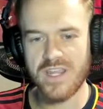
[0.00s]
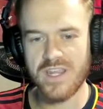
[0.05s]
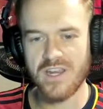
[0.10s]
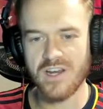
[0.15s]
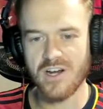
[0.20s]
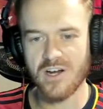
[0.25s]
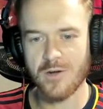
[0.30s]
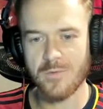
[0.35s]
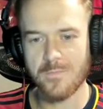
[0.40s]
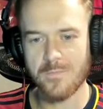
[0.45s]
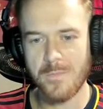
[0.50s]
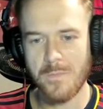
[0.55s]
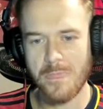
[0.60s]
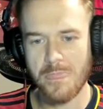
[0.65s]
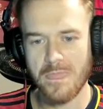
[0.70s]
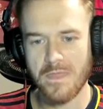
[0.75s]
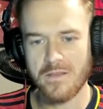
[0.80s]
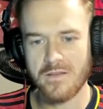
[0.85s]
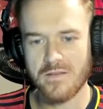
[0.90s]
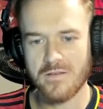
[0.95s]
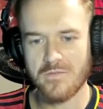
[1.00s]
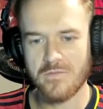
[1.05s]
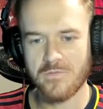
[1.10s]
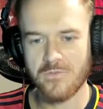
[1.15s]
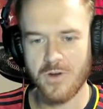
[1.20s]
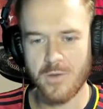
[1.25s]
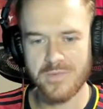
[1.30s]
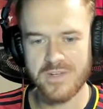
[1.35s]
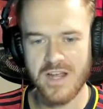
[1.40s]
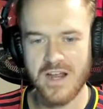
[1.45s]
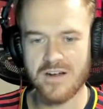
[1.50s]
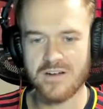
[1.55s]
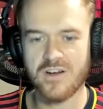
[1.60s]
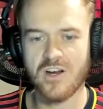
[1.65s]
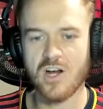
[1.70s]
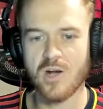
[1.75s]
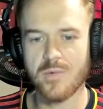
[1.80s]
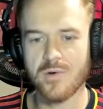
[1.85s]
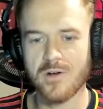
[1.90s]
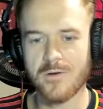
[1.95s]
here from Don
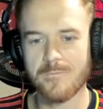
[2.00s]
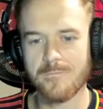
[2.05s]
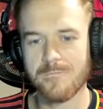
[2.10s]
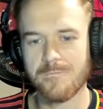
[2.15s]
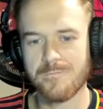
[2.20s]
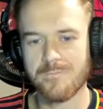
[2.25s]
Garber,